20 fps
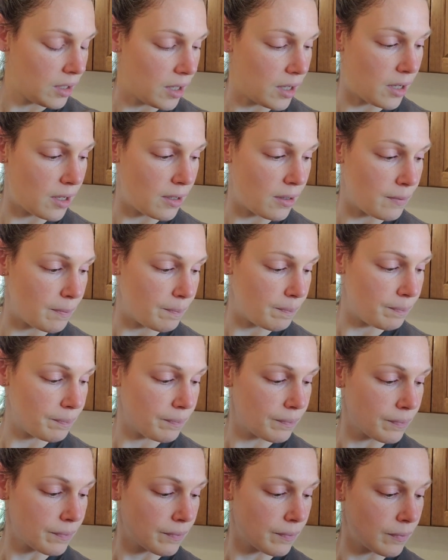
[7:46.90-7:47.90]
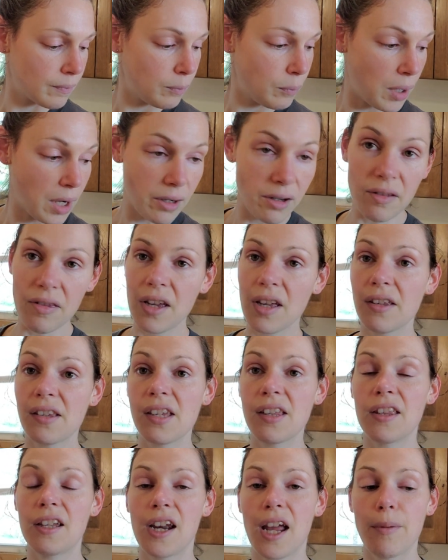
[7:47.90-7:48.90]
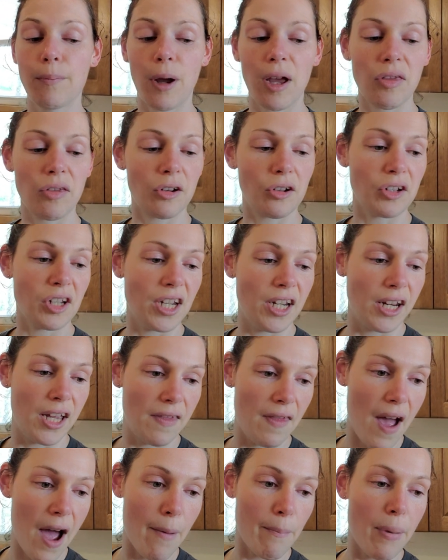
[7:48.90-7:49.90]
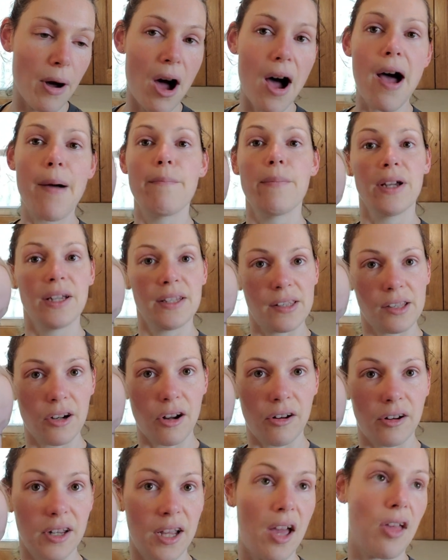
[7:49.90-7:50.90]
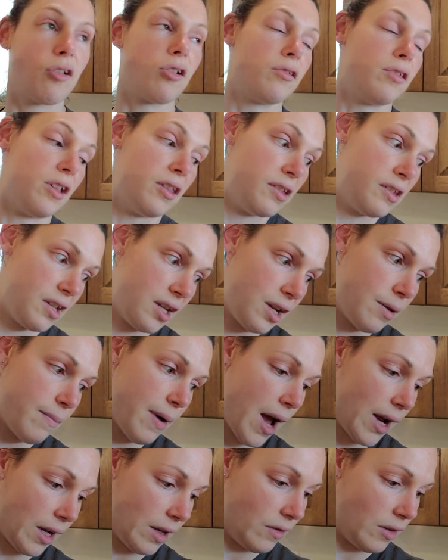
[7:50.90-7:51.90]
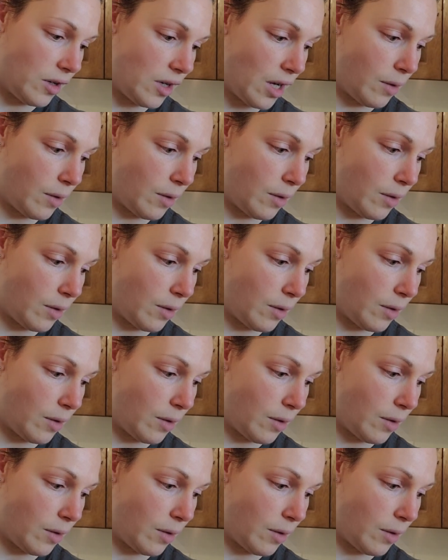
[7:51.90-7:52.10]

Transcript: um, put everything that's in the 9x13 in that pot, mix it all together, then stick it back in the